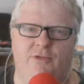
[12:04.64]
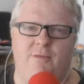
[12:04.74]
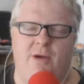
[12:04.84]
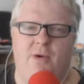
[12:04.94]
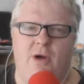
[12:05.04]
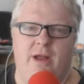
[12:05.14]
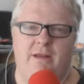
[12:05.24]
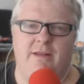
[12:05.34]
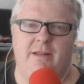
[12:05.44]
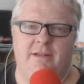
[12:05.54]
through my
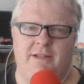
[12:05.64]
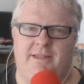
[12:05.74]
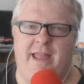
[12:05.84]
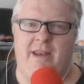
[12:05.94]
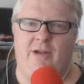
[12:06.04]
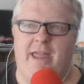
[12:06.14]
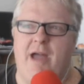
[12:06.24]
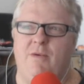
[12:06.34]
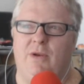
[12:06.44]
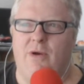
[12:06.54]
mind just then,
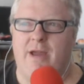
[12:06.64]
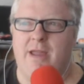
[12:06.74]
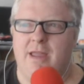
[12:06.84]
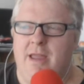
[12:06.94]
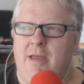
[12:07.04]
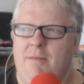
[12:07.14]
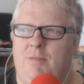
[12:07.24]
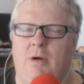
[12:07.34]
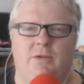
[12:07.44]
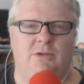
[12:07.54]

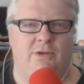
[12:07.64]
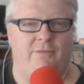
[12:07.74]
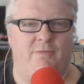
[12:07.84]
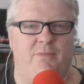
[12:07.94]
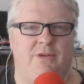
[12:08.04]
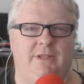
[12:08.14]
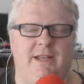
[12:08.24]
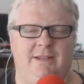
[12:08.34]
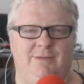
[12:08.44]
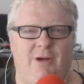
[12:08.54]
what sort of
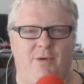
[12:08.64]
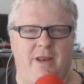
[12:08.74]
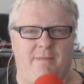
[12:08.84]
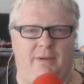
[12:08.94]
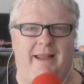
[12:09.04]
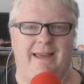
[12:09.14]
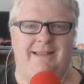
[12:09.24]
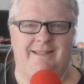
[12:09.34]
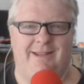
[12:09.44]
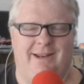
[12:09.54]
procedures would I put in
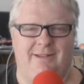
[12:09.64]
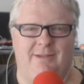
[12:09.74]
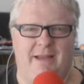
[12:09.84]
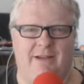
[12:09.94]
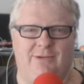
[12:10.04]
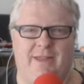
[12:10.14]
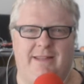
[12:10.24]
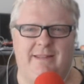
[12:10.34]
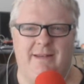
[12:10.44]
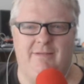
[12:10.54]
place, to make sure
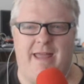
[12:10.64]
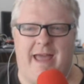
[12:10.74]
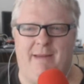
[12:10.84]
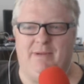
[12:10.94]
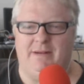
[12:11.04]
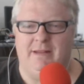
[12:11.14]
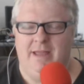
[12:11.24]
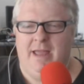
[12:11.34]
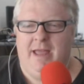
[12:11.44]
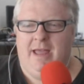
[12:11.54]
that didn't happen?
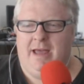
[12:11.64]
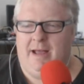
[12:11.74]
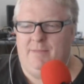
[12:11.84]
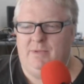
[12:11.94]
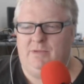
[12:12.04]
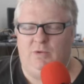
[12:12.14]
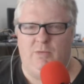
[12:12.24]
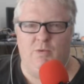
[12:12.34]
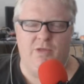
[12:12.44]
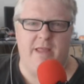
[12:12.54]

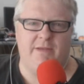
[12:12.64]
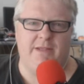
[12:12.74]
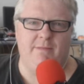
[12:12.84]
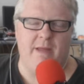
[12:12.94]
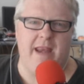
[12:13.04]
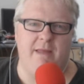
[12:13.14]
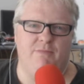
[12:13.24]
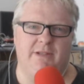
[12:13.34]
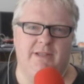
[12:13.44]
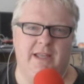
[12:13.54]
Were there any
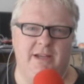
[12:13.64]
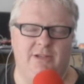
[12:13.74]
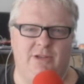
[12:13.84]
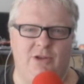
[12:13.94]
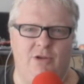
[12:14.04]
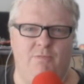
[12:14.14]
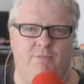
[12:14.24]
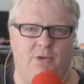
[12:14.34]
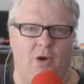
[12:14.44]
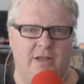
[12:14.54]
procedures you
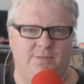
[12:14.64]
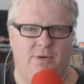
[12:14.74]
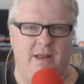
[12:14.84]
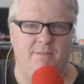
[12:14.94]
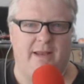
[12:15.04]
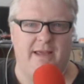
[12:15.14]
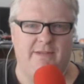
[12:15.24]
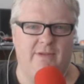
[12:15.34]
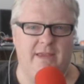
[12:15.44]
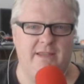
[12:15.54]
guys put in
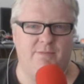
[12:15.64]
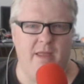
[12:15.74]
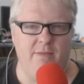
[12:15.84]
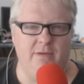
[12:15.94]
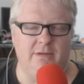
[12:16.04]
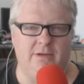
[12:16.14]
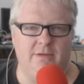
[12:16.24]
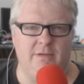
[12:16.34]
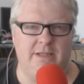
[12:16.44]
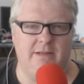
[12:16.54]
place for these people, or
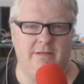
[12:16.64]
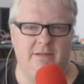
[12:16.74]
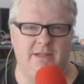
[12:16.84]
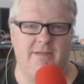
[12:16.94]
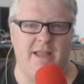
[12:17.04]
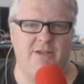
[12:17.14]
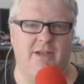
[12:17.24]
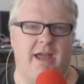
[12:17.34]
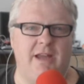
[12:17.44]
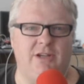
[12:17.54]
was it just
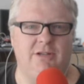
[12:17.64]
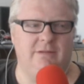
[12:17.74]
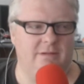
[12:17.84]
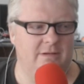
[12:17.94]
education?